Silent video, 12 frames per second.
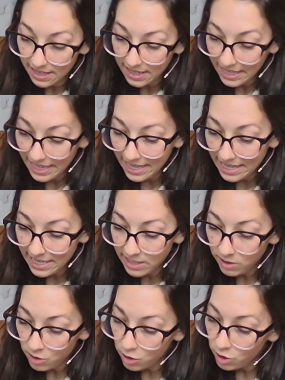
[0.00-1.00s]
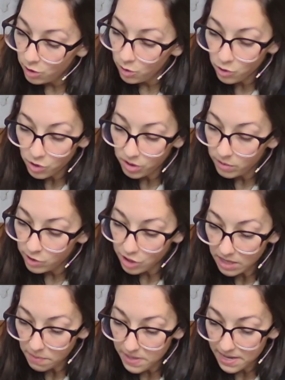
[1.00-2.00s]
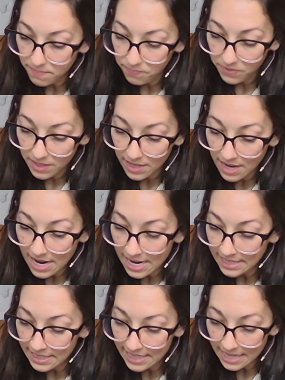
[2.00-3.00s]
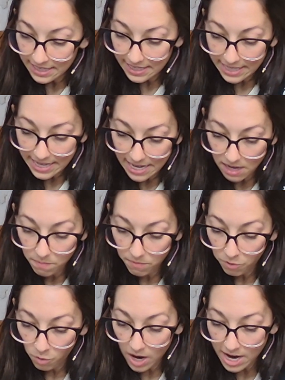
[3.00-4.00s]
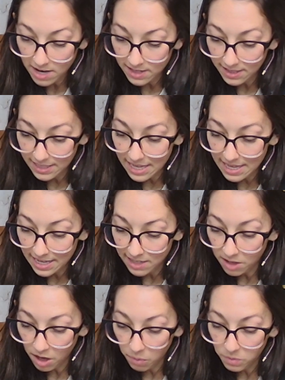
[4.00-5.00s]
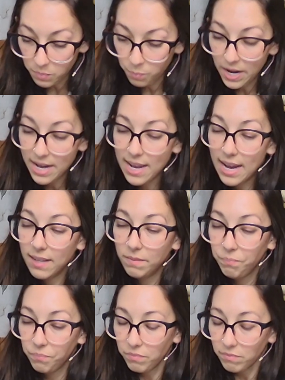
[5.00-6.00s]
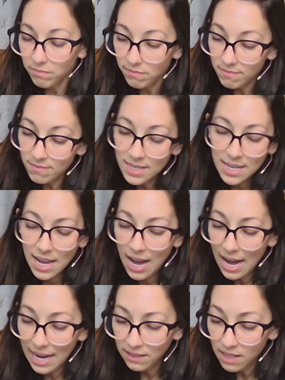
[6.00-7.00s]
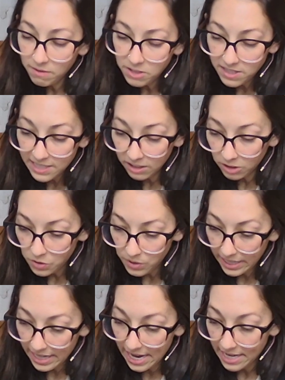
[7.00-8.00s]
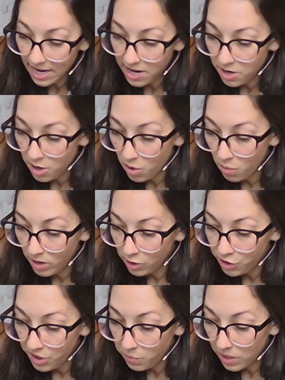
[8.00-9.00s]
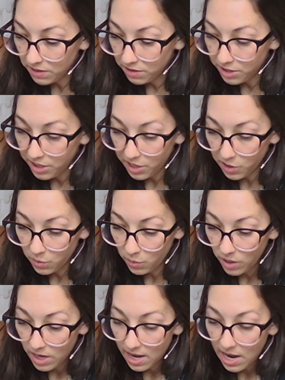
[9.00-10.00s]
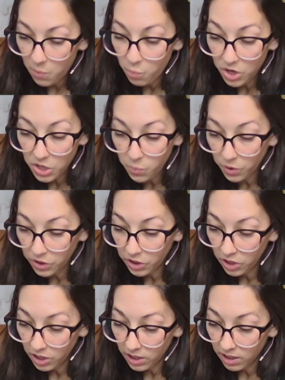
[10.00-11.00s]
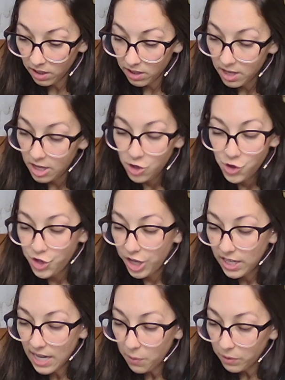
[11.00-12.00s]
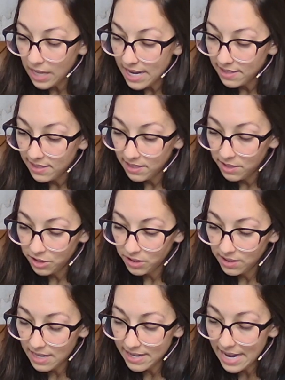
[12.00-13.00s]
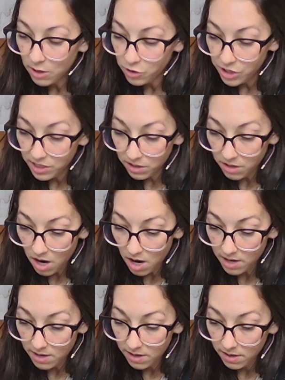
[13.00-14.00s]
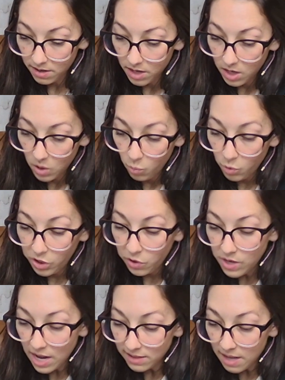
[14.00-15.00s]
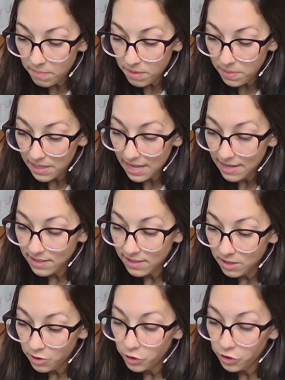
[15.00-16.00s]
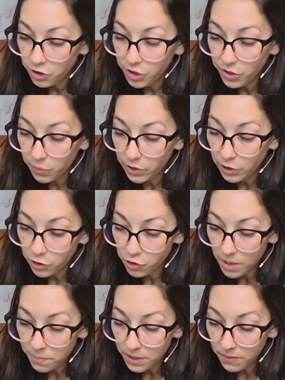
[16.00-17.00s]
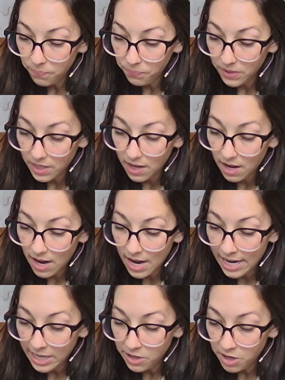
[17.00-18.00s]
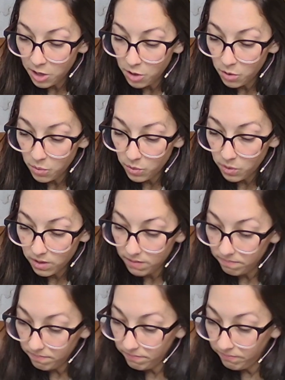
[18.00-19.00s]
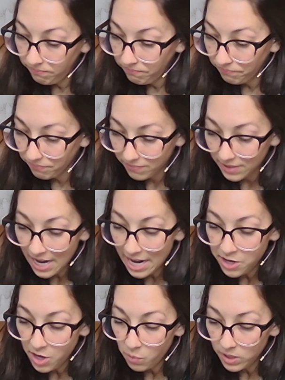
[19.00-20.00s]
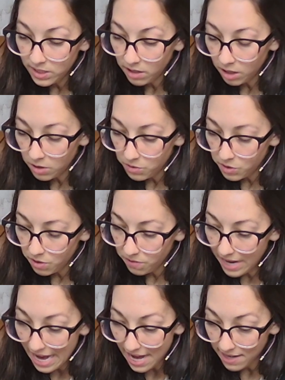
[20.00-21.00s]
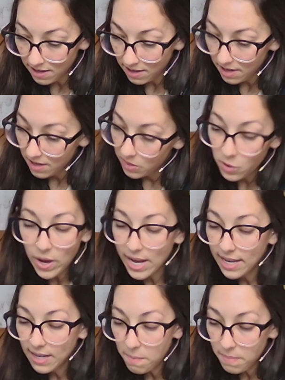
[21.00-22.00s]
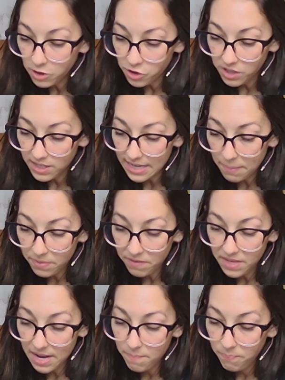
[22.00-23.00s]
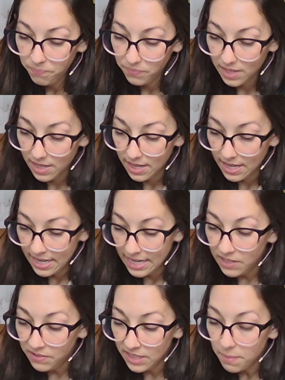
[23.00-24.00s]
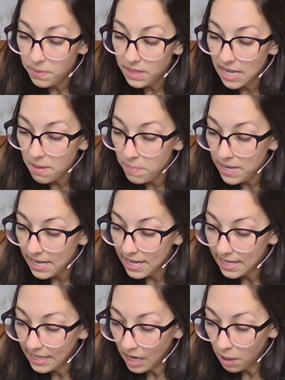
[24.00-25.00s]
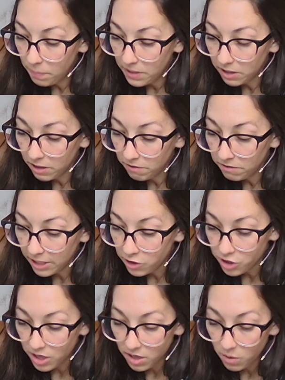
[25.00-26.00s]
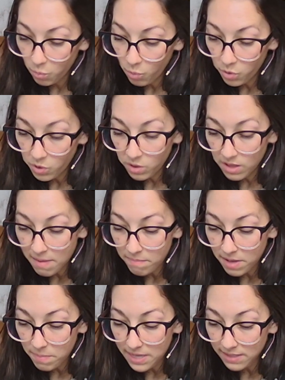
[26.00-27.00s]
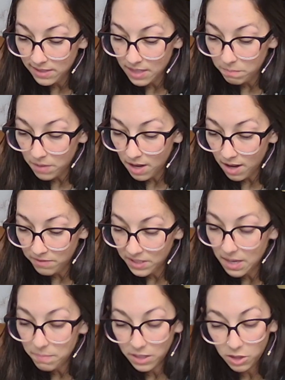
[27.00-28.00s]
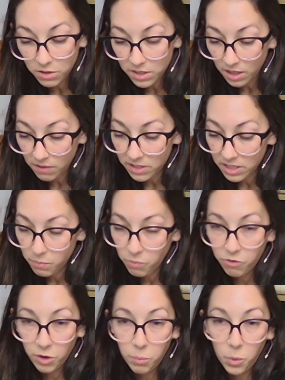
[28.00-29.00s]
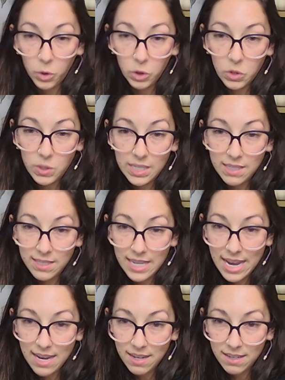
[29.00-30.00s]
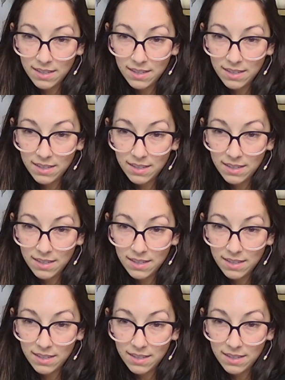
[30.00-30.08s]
He is too true a gentleman. I said to him, for I could see that his heart was breaking, I loved dear Lucy, and I know what she was to you, and what you were to her. She and I were like sisters, and now she is gone. Will you not let me be like a sister to you in your trouble? I know what sorrows you have had, though I cannot measure the depth of them. If sympathy and pity can help in your affliction, won't you let me be of some little service for poor Lucy's sake?